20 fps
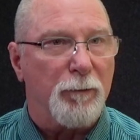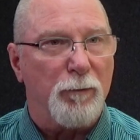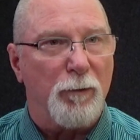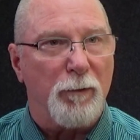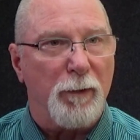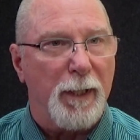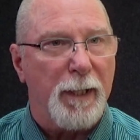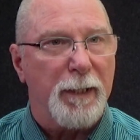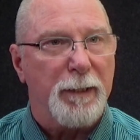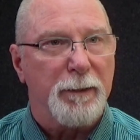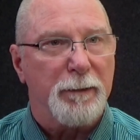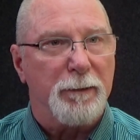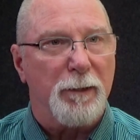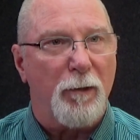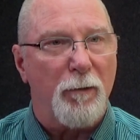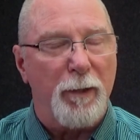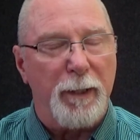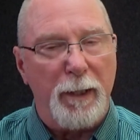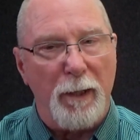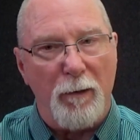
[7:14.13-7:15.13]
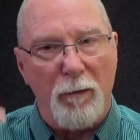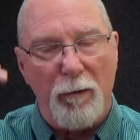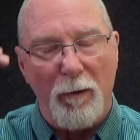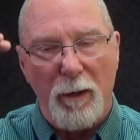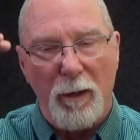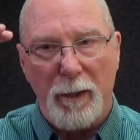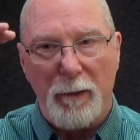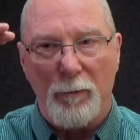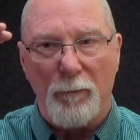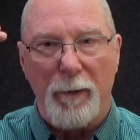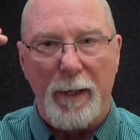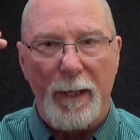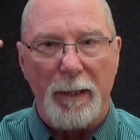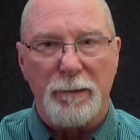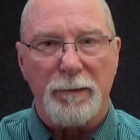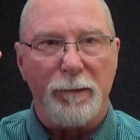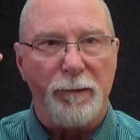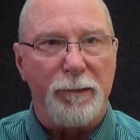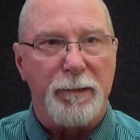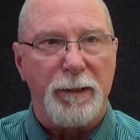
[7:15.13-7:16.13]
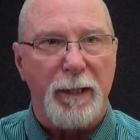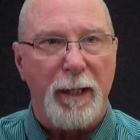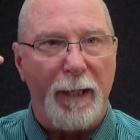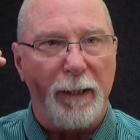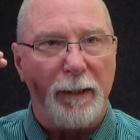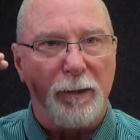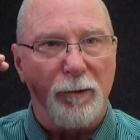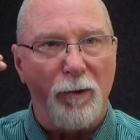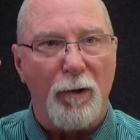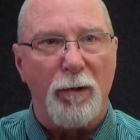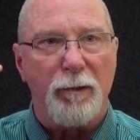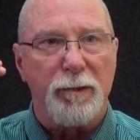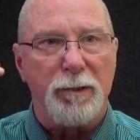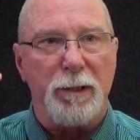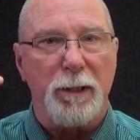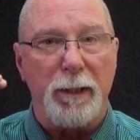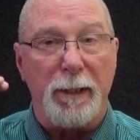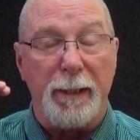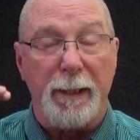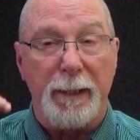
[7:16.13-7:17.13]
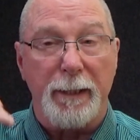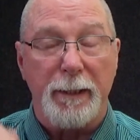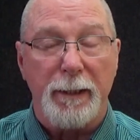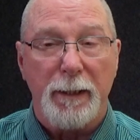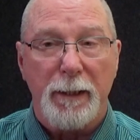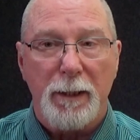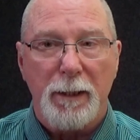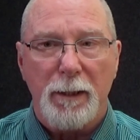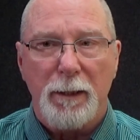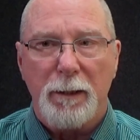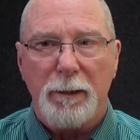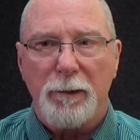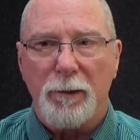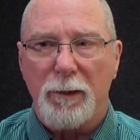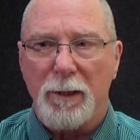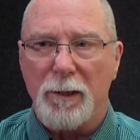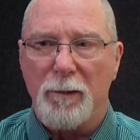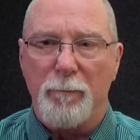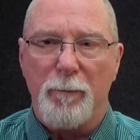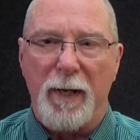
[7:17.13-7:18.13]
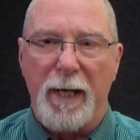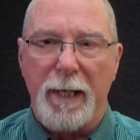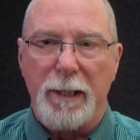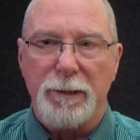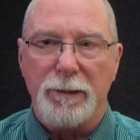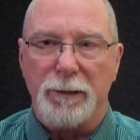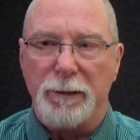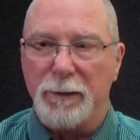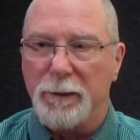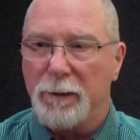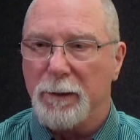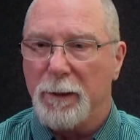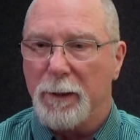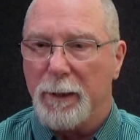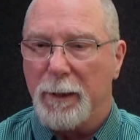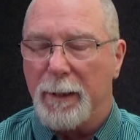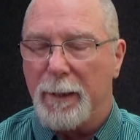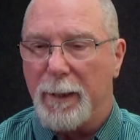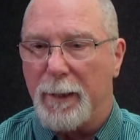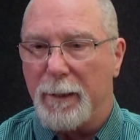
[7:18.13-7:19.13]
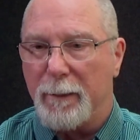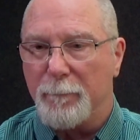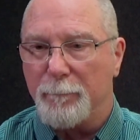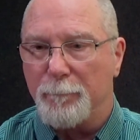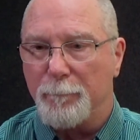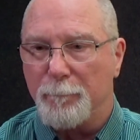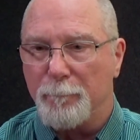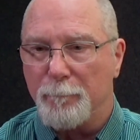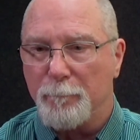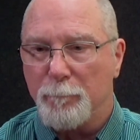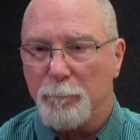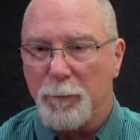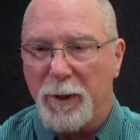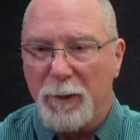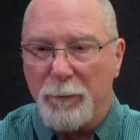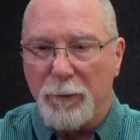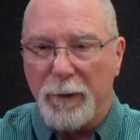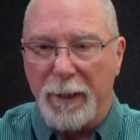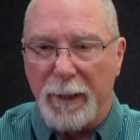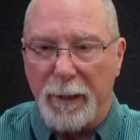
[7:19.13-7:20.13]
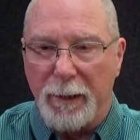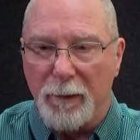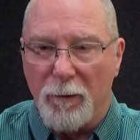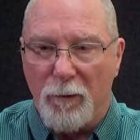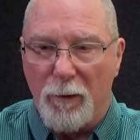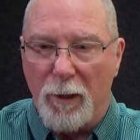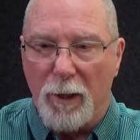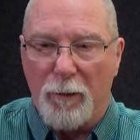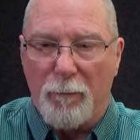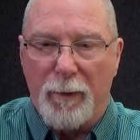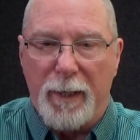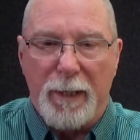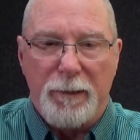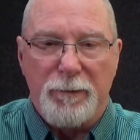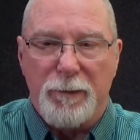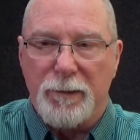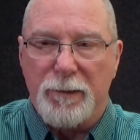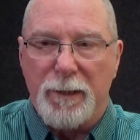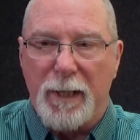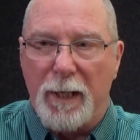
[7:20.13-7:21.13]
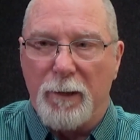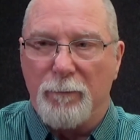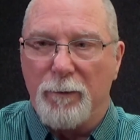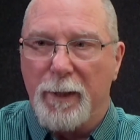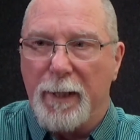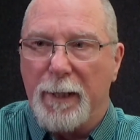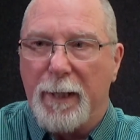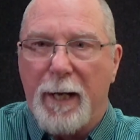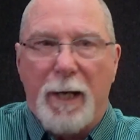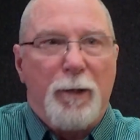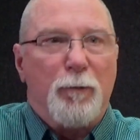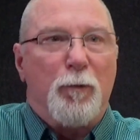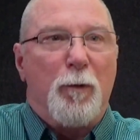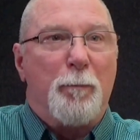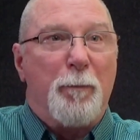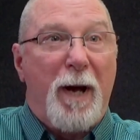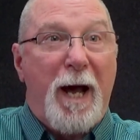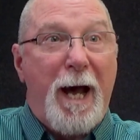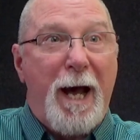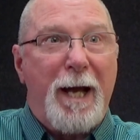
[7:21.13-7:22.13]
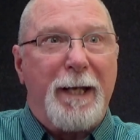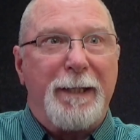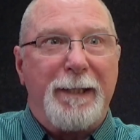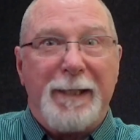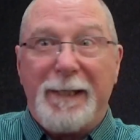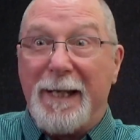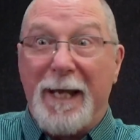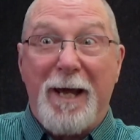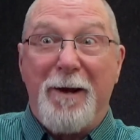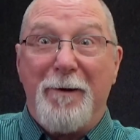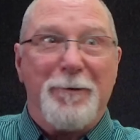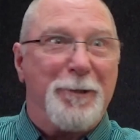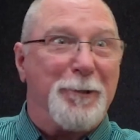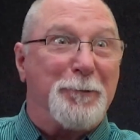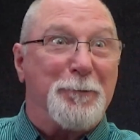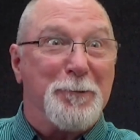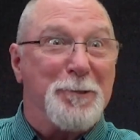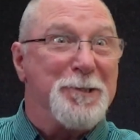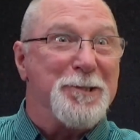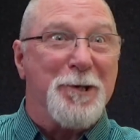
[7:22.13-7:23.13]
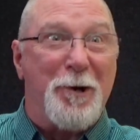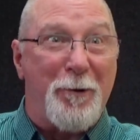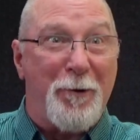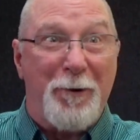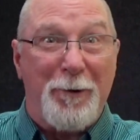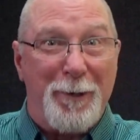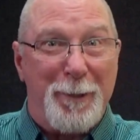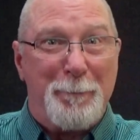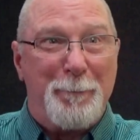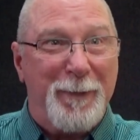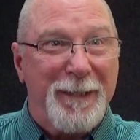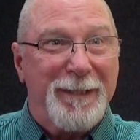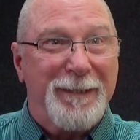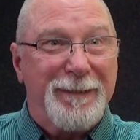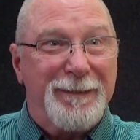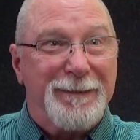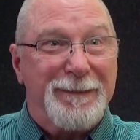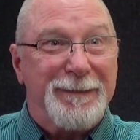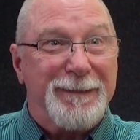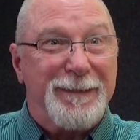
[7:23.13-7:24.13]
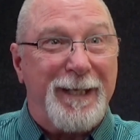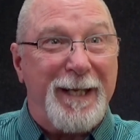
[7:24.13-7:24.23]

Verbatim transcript: I call mm, that. Mm. In a high arousal state constantly. And you can yeah. imagine um, people get in a high arousal state when they go to a party and they're having a good time. Mm.